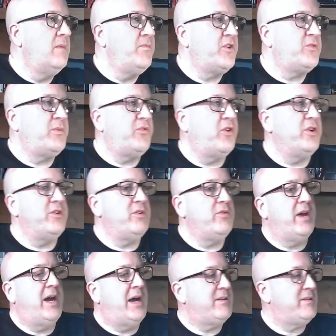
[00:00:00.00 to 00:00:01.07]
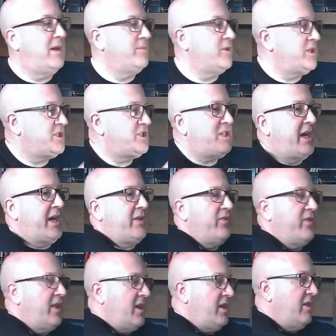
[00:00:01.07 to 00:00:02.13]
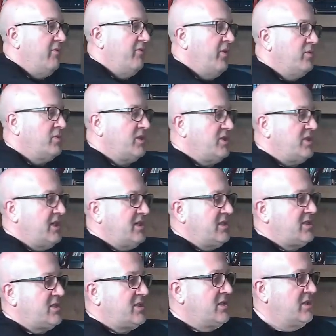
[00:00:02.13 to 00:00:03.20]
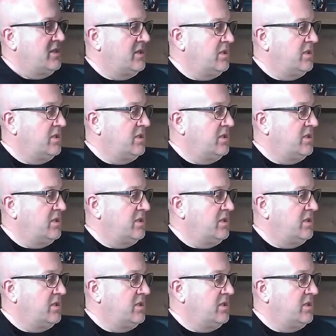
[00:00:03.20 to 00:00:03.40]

Just before I do that, I'm going to check the voltages